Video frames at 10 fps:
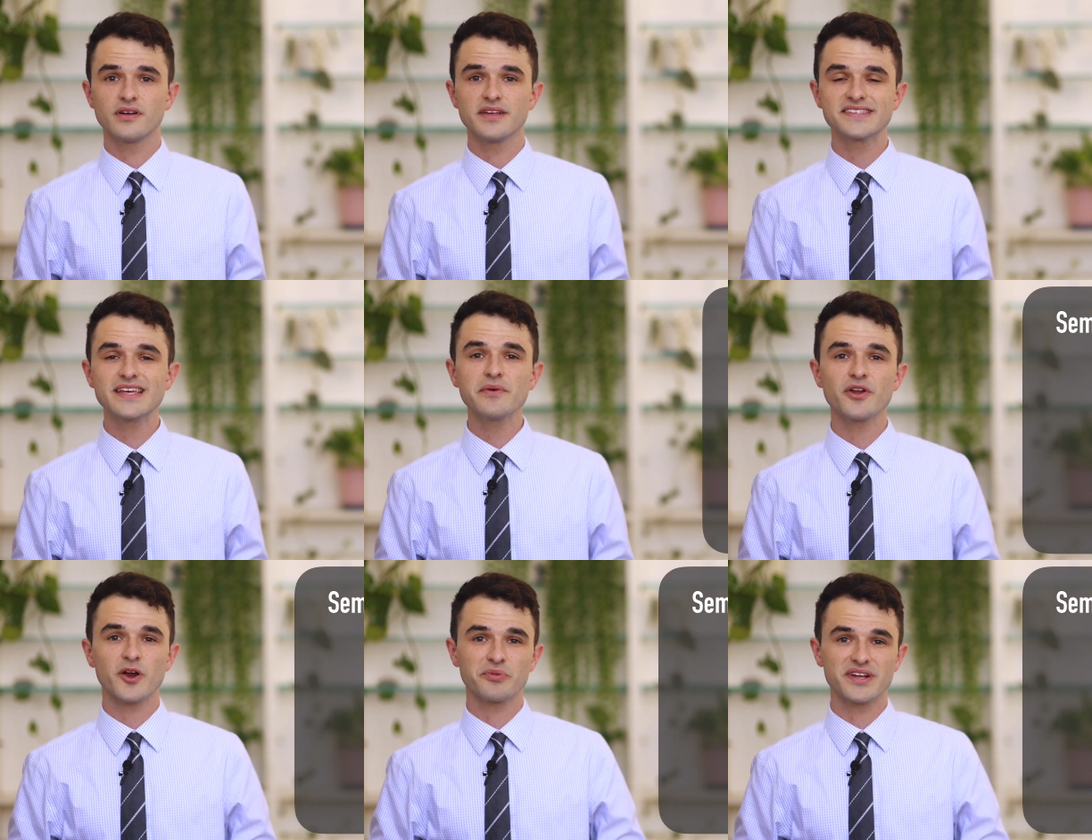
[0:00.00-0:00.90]

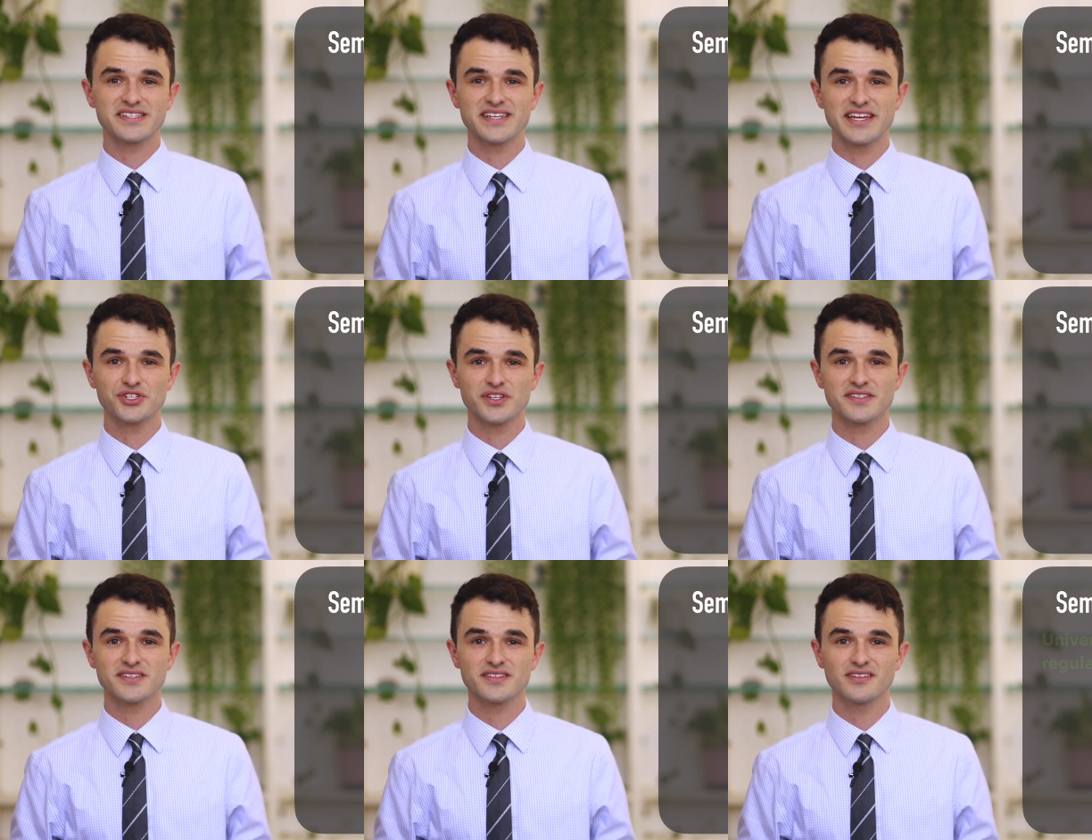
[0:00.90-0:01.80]
Seminar
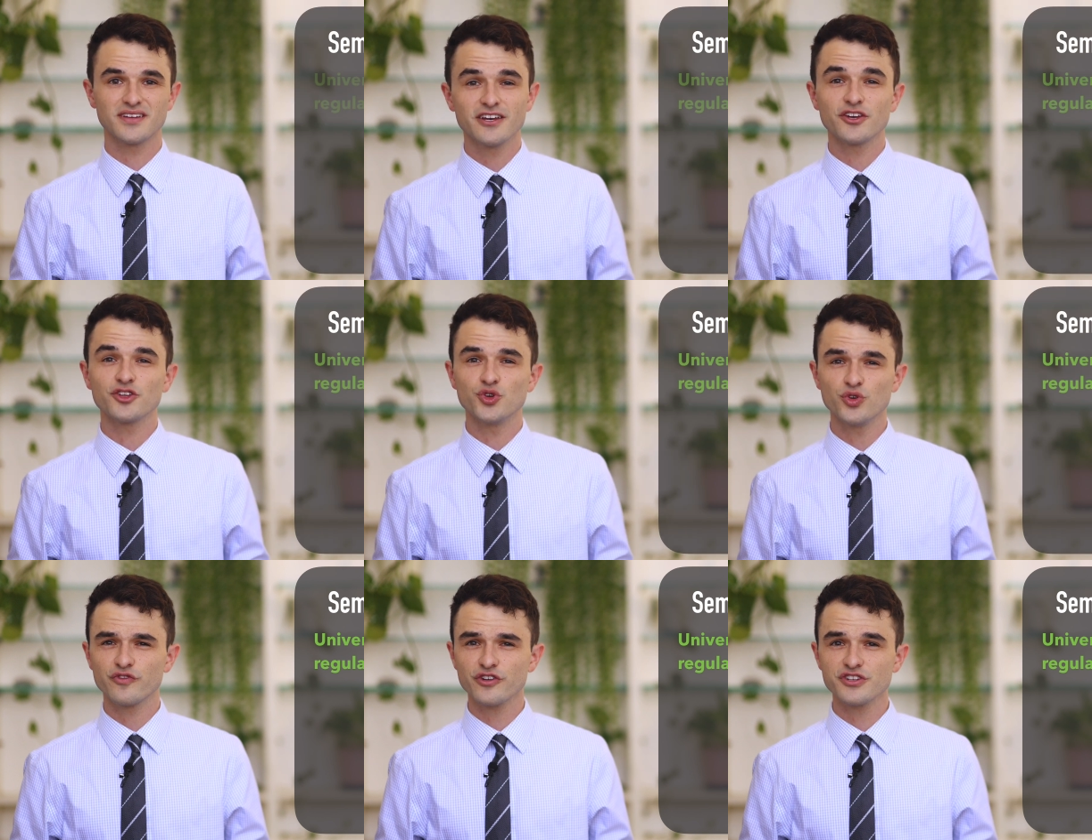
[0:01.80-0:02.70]
presentations.
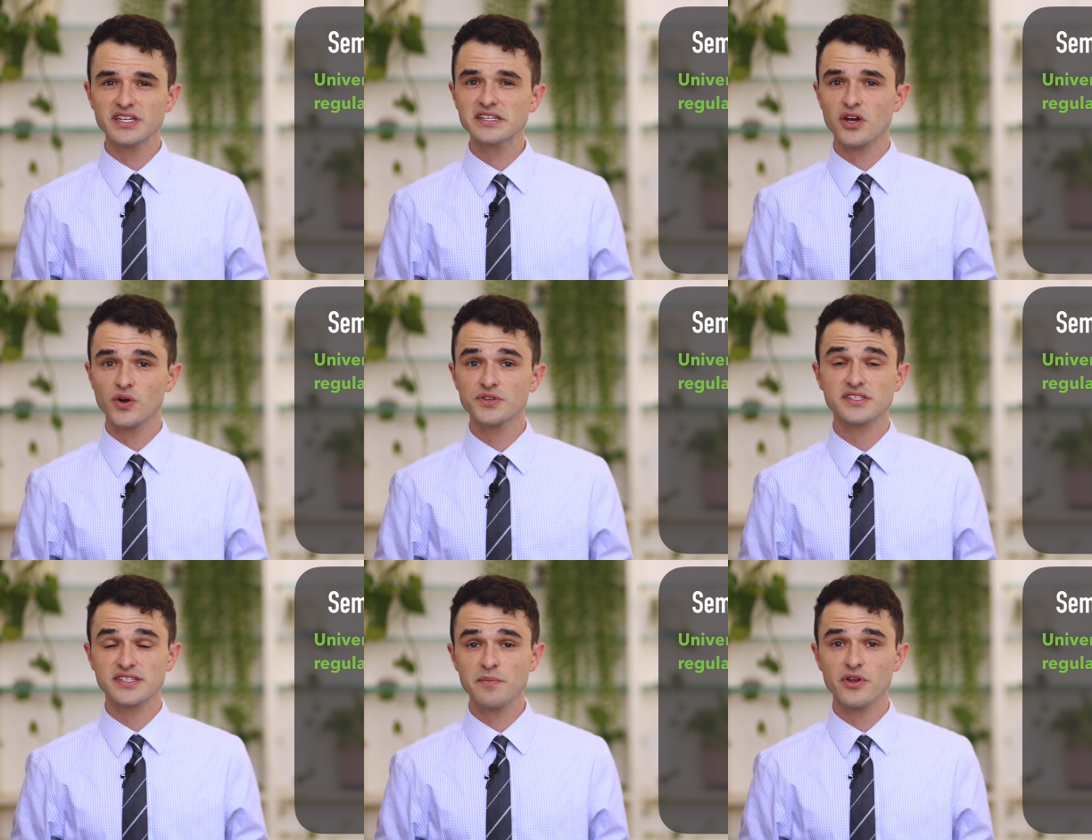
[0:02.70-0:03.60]
Universities host
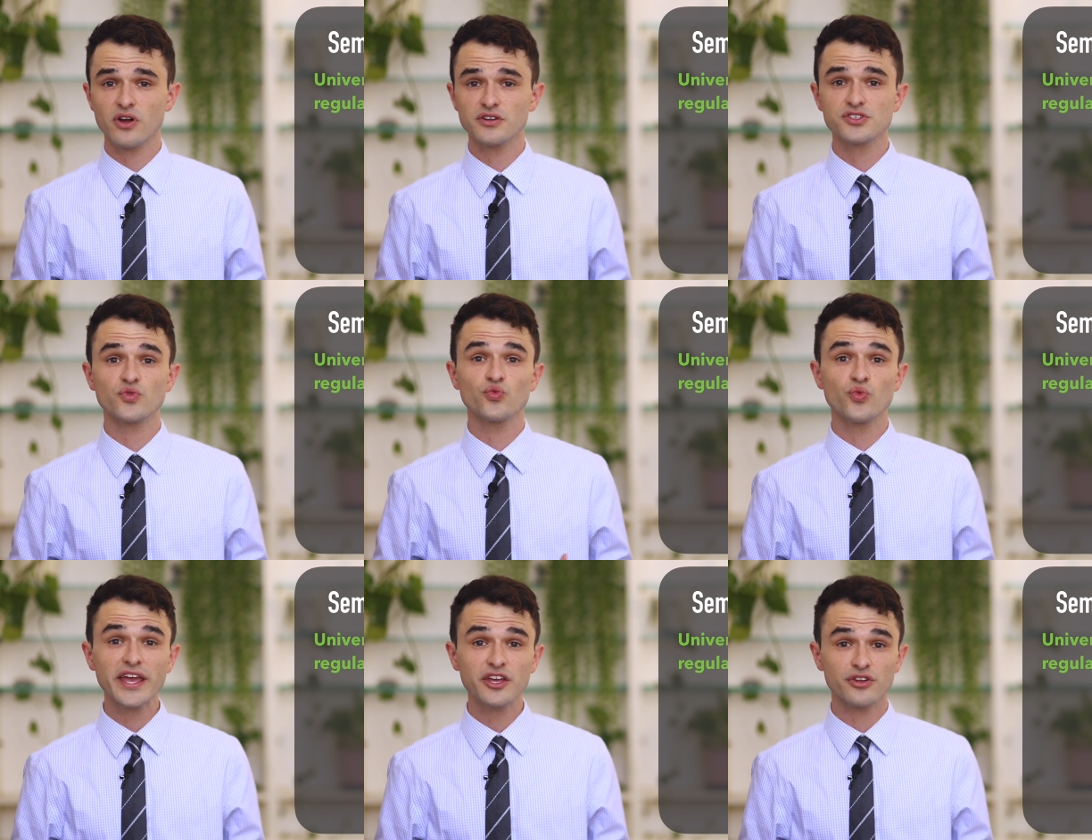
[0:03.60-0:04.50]
seminars
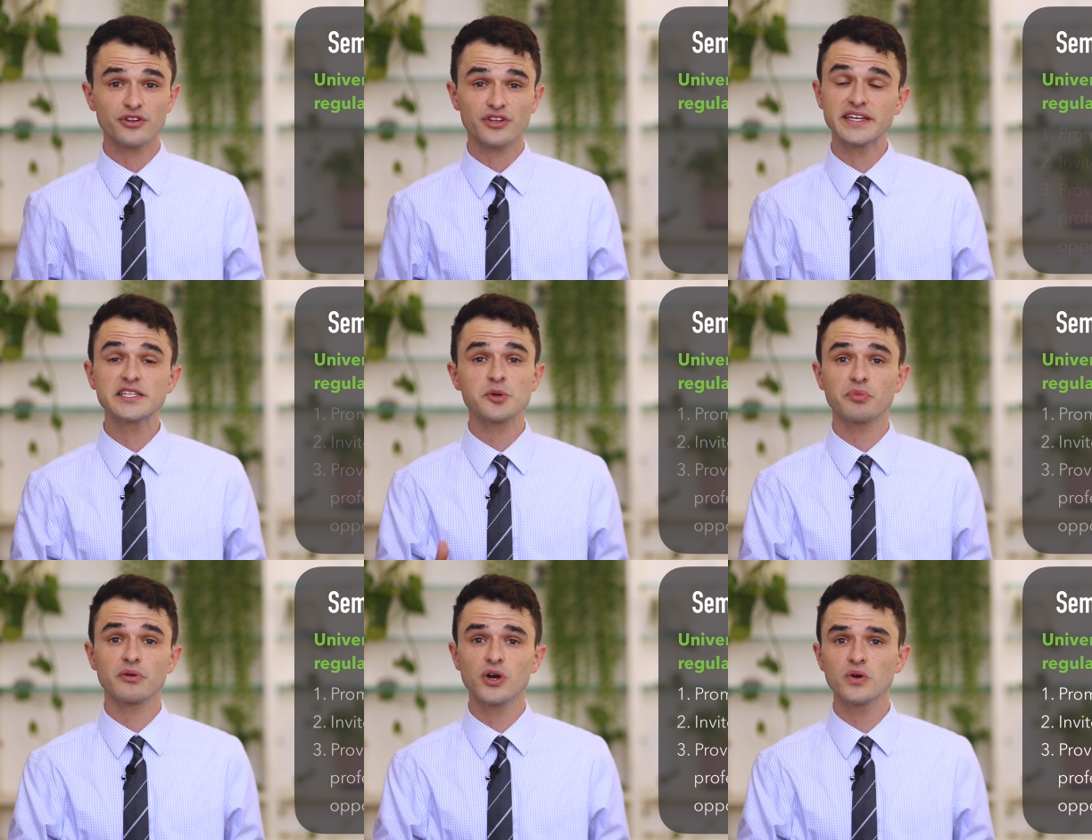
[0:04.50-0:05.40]
regularly to
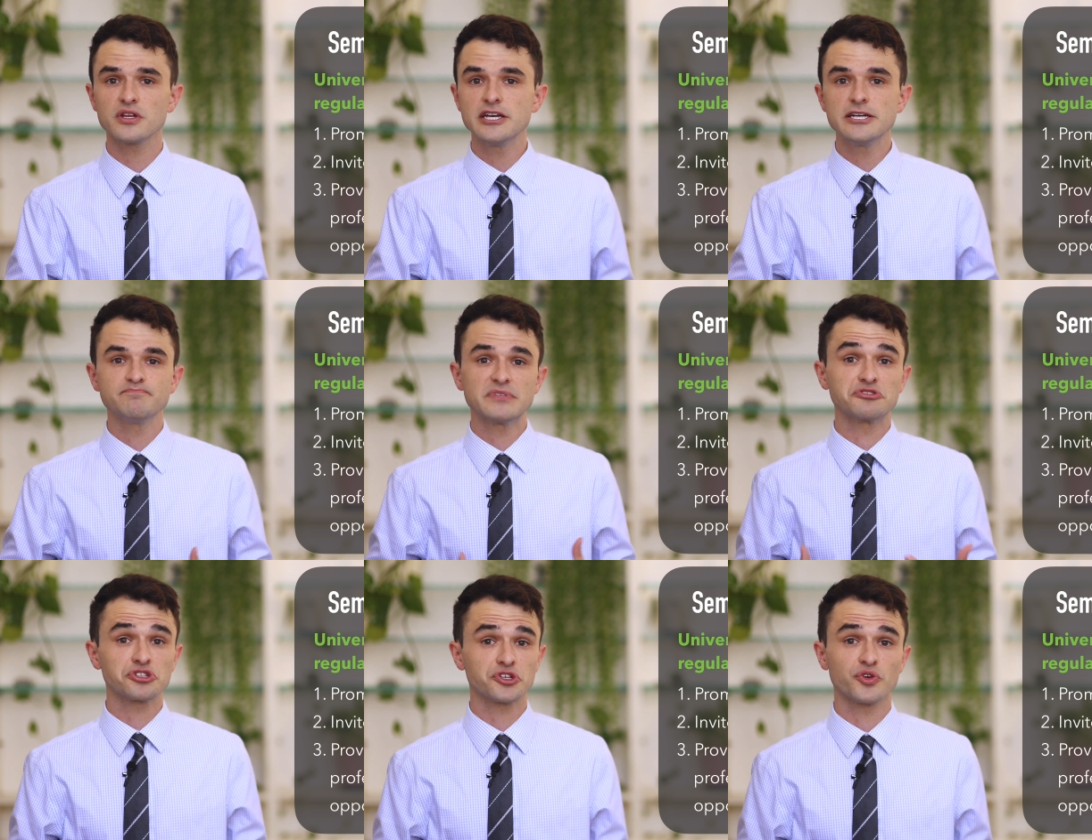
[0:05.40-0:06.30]
promote
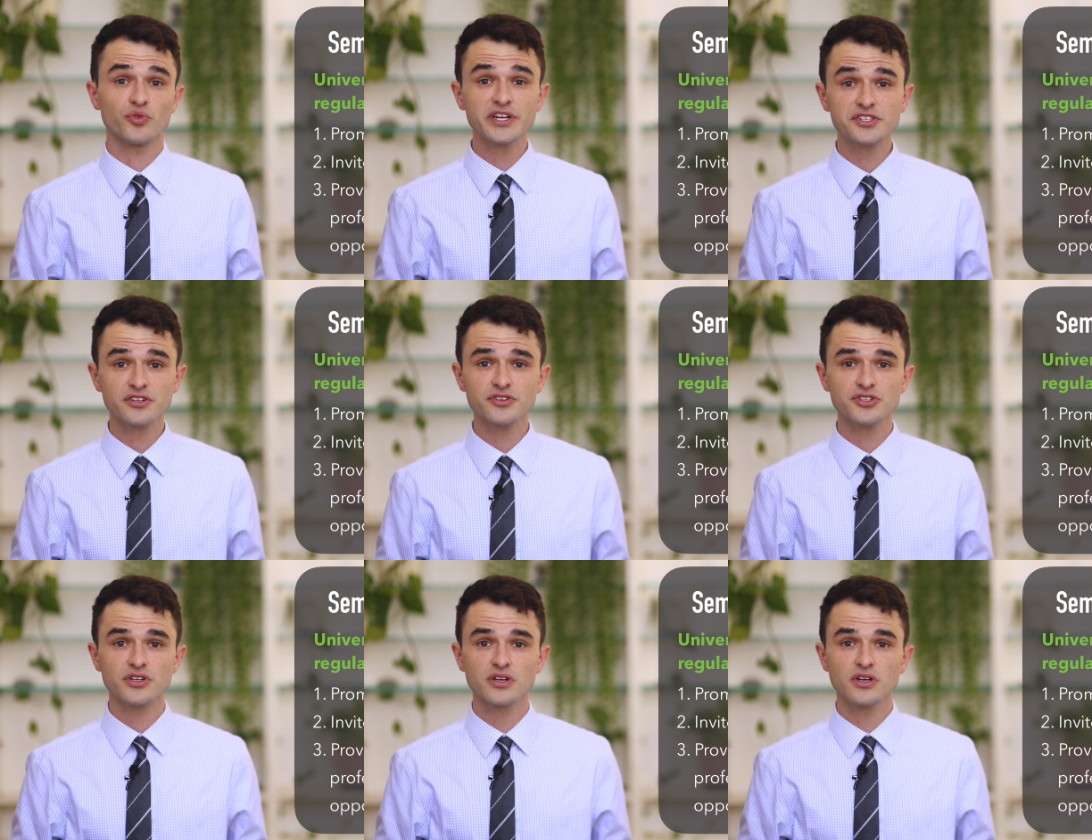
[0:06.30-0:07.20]
internal research,